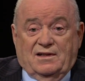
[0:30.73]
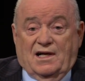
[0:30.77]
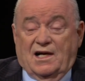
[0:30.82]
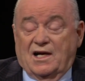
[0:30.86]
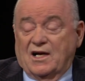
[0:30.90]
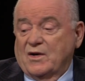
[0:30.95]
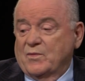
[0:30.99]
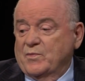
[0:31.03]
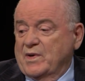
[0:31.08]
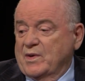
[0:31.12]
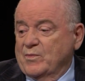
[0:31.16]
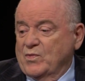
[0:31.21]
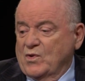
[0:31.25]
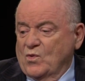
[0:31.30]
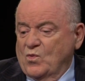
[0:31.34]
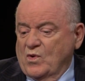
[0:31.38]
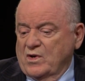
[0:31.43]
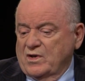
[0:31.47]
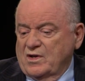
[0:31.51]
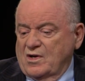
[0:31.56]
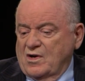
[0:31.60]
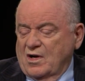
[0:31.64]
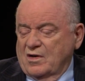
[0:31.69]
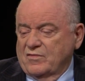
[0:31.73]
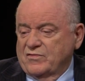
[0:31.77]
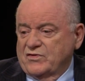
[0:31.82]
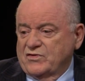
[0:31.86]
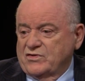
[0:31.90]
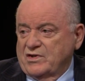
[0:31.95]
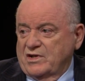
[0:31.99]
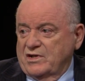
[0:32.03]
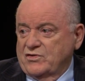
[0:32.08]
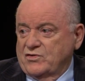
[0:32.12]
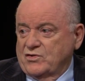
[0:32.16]
I remember one
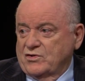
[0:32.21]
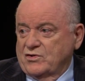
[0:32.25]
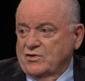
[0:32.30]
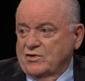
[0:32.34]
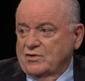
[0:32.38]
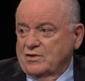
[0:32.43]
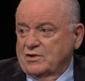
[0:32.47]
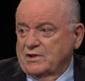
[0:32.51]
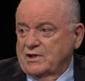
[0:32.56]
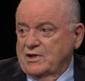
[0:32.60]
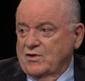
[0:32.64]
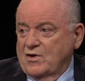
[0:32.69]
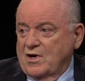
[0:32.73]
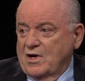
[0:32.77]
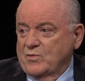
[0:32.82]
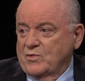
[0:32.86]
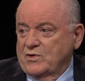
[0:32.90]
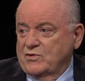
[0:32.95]
conversation early on